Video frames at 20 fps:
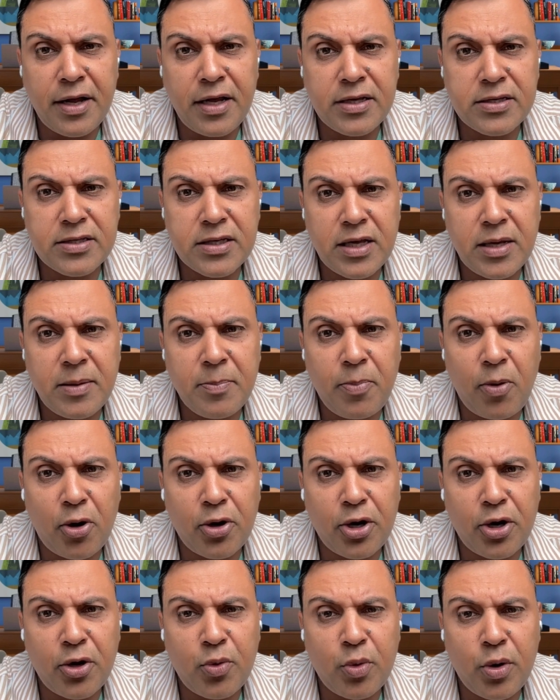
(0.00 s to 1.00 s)
is
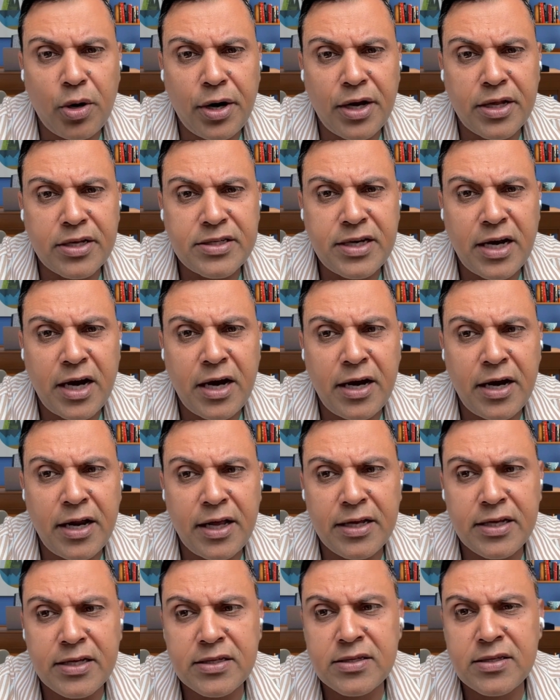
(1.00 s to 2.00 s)
important to understand
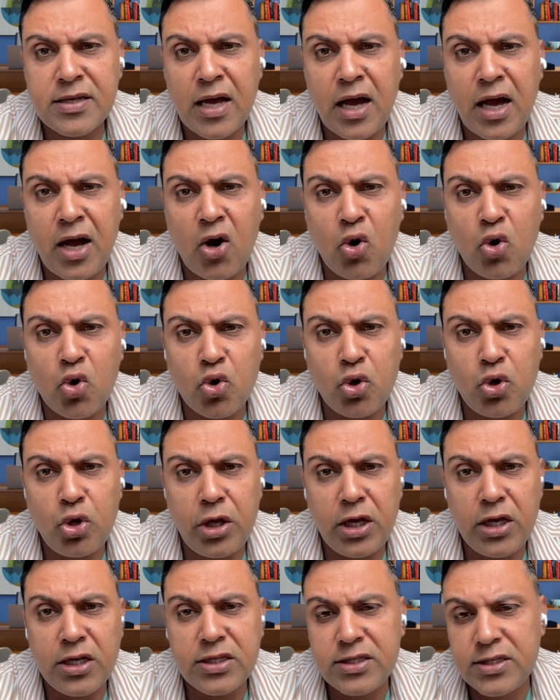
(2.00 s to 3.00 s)
is how
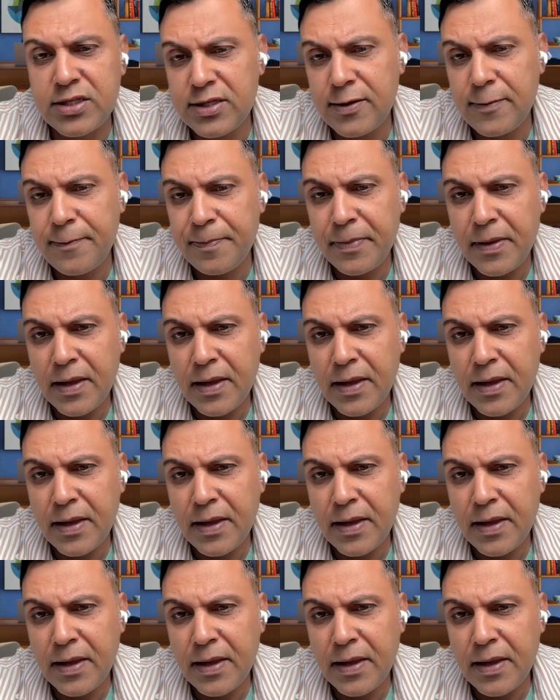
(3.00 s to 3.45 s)
these